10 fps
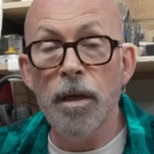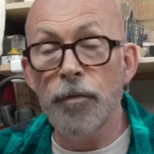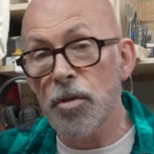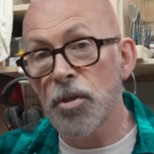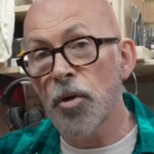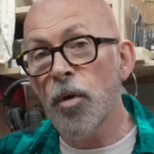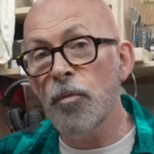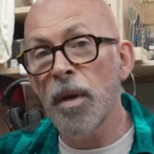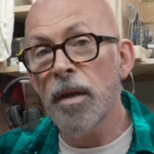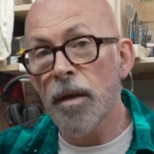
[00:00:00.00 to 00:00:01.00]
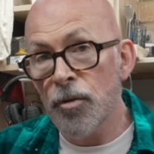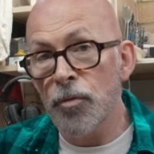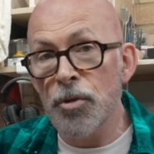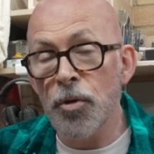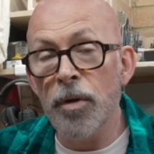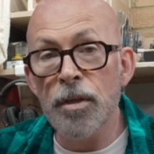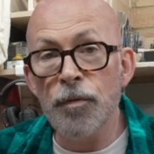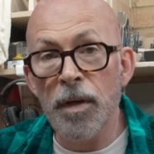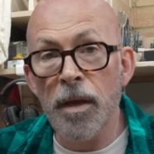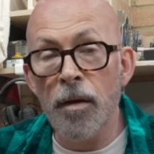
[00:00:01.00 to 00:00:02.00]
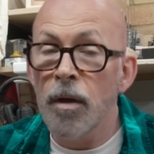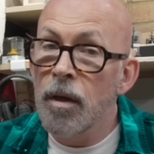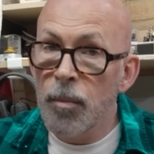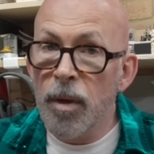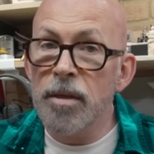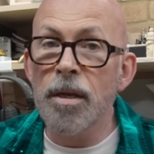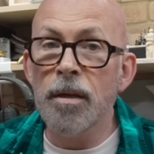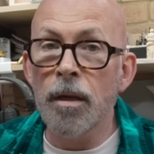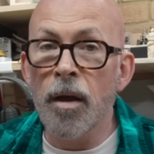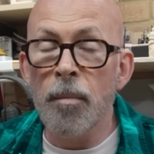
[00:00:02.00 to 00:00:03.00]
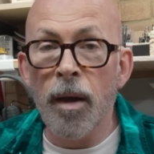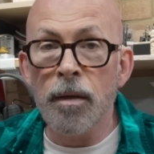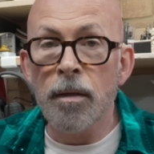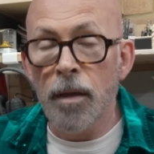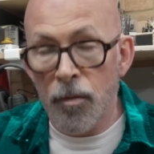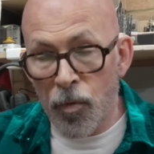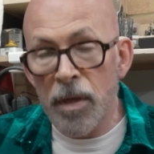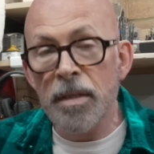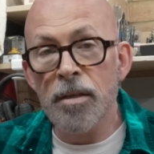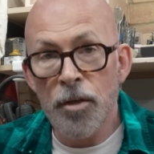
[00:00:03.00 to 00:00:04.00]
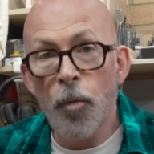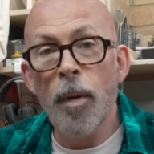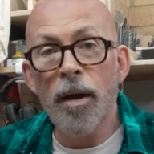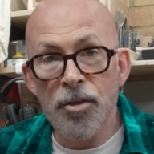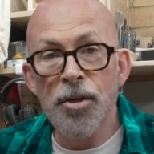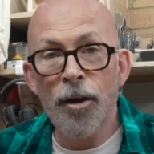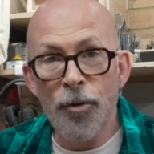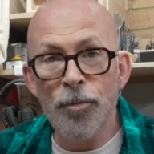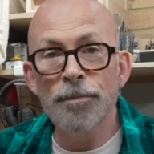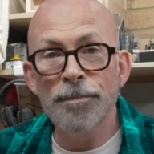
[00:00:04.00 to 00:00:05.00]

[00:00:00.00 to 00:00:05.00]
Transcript: If you're still with me and you're enjoying this video, please hit the like button. It really does help out the channel.